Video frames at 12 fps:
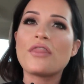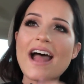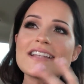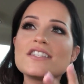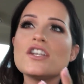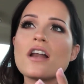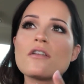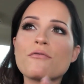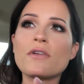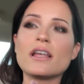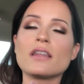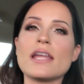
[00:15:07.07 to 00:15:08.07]
that's not a
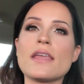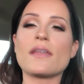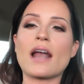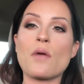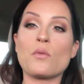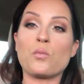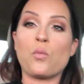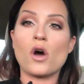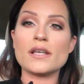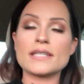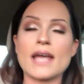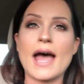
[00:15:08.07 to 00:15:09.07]
feeling that I would
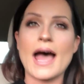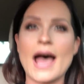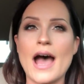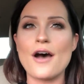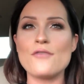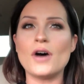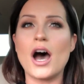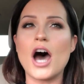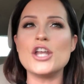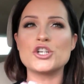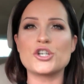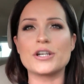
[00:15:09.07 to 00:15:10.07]
want to have
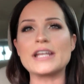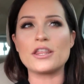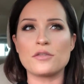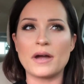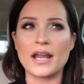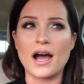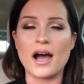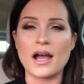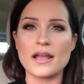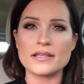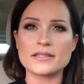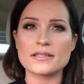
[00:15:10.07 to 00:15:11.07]
underneath my
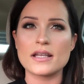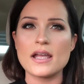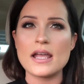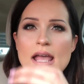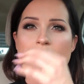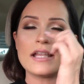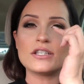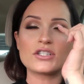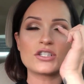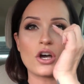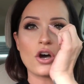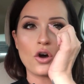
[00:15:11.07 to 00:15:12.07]
eyes. And
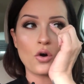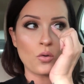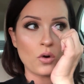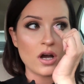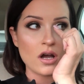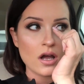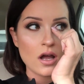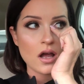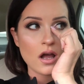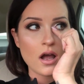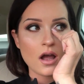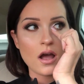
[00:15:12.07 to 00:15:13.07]
so
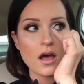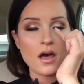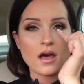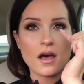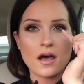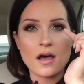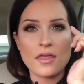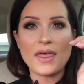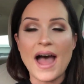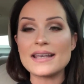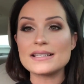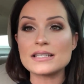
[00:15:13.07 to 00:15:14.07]

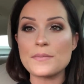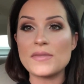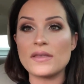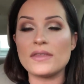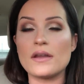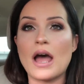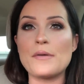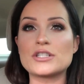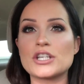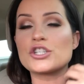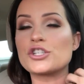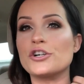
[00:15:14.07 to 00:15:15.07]
that is something that I was
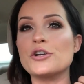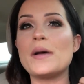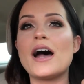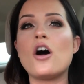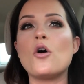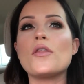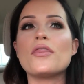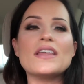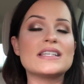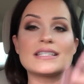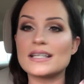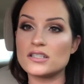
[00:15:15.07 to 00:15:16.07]
concerned about.
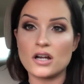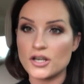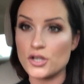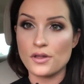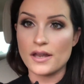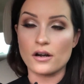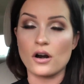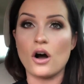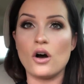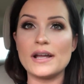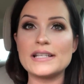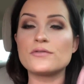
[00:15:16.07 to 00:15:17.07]
This does not do that at
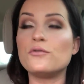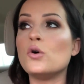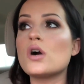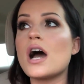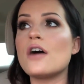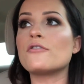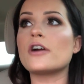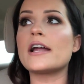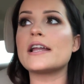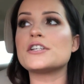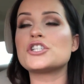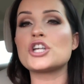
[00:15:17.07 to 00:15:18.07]
all. It's full
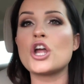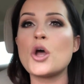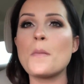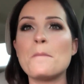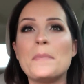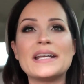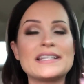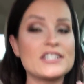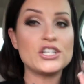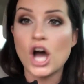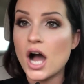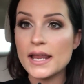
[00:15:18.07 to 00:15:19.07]
coverage, but it's
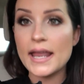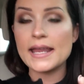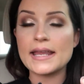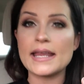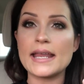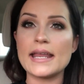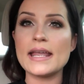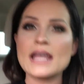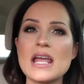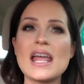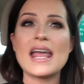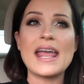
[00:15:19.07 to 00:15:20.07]
not cakey.
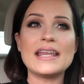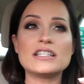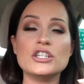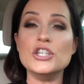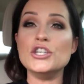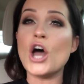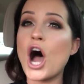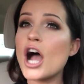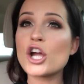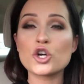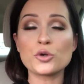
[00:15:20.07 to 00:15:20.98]
It's not